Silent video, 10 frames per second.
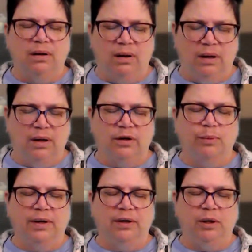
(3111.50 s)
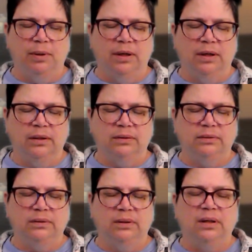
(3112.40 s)
Honor where you are.
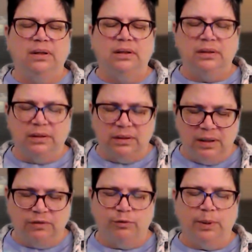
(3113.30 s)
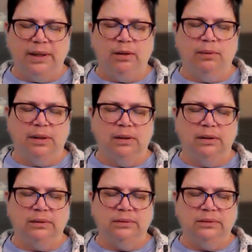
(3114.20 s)
Love where you are.